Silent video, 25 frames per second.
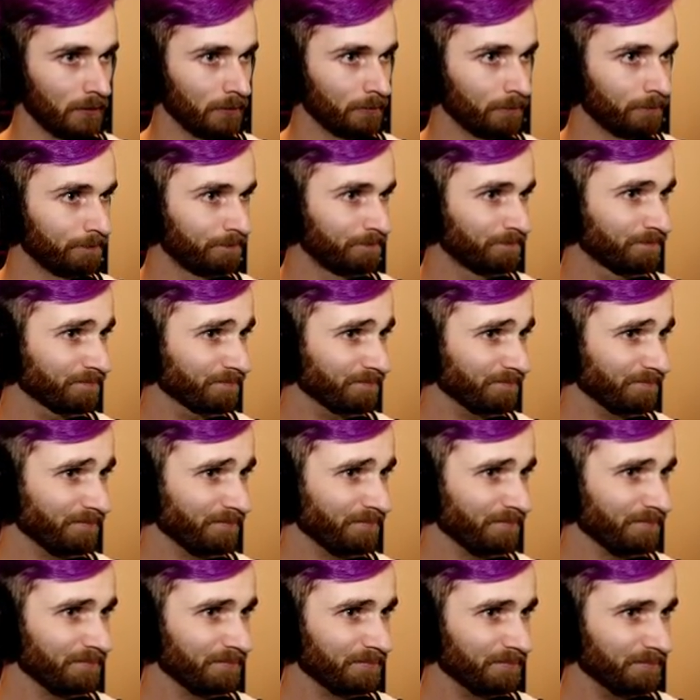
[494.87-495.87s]

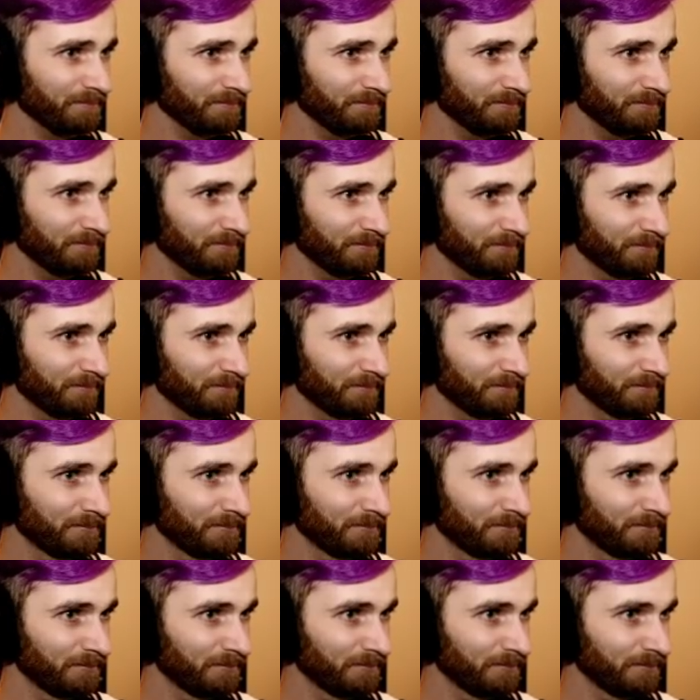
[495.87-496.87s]

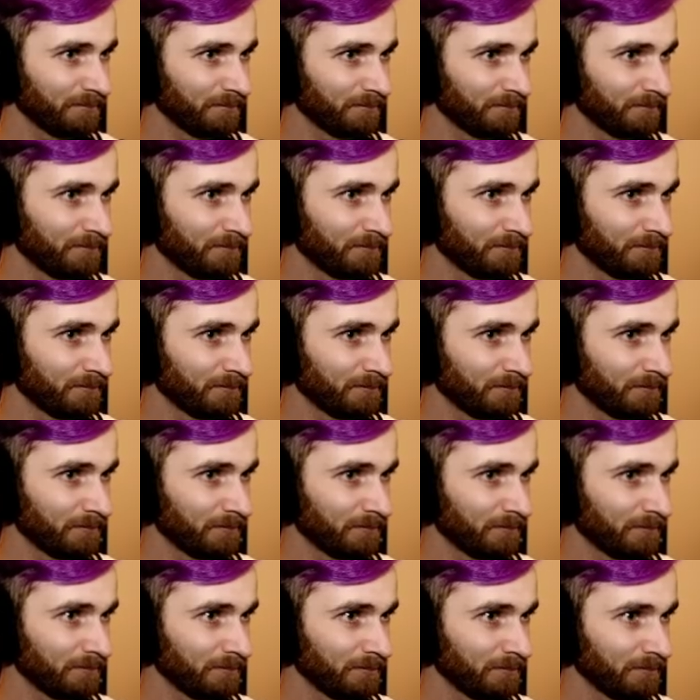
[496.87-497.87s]

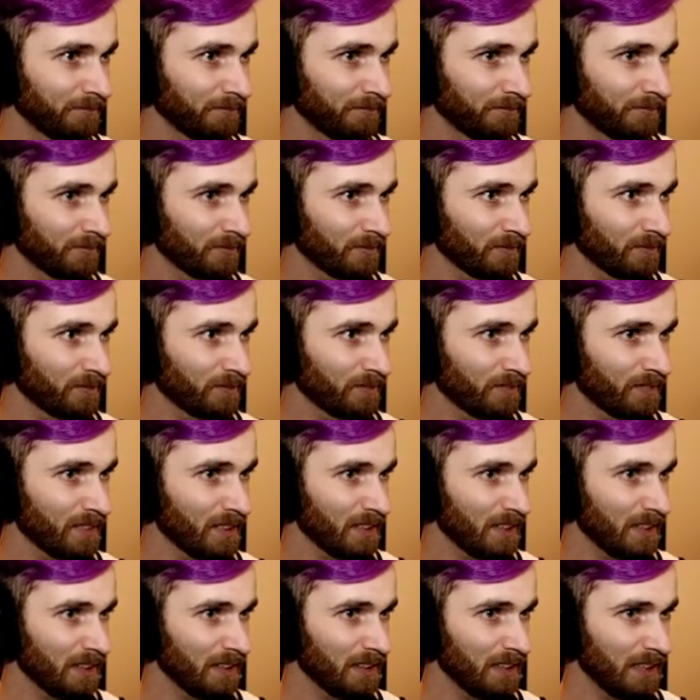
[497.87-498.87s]

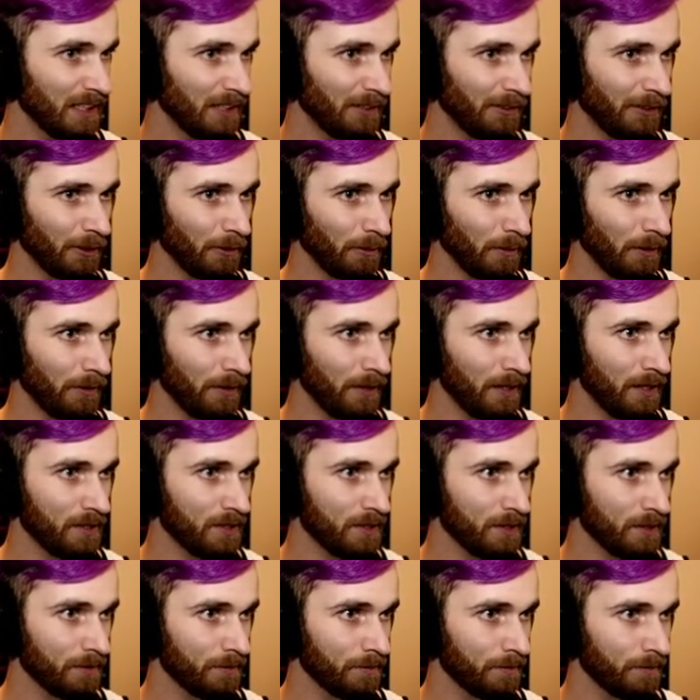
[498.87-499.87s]

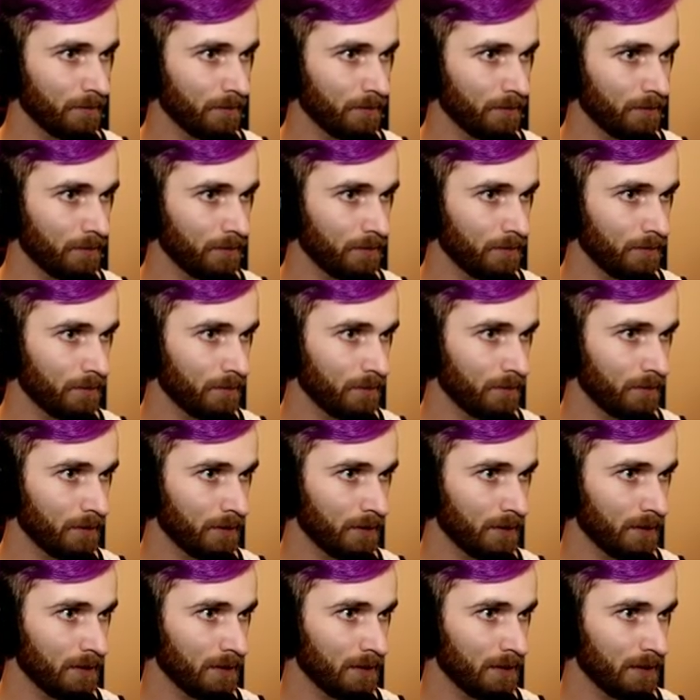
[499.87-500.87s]

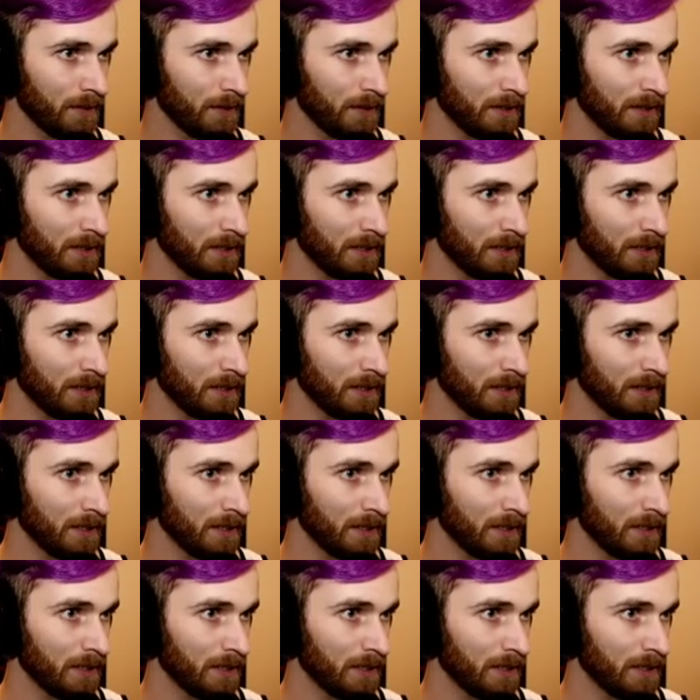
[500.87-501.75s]
No one is speaking in this clip.